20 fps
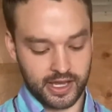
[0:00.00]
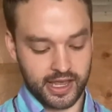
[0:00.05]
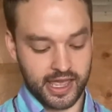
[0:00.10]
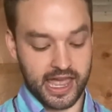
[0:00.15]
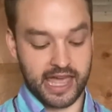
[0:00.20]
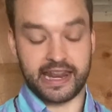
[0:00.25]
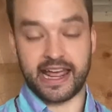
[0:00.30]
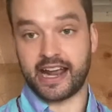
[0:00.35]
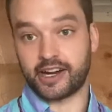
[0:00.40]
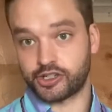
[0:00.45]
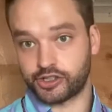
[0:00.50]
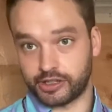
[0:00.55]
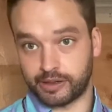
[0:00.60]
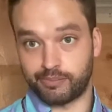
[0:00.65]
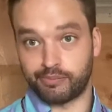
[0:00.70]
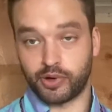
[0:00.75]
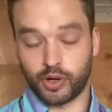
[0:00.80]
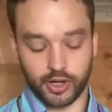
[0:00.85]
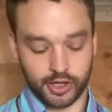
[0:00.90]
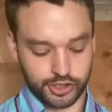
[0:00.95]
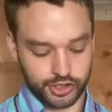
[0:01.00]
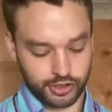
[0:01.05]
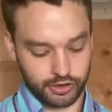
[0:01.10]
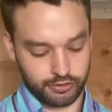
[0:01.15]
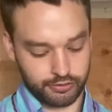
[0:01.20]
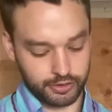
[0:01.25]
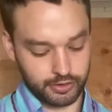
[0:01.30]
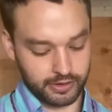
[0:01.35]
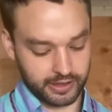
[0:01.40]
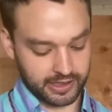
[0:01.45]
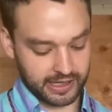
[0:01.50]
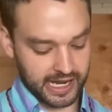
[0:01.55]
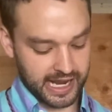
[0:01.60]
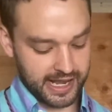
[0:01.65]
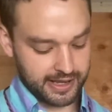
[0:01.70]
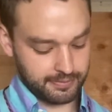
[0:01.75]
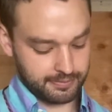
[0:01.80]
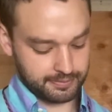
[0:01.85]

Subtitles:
and actually push through the cut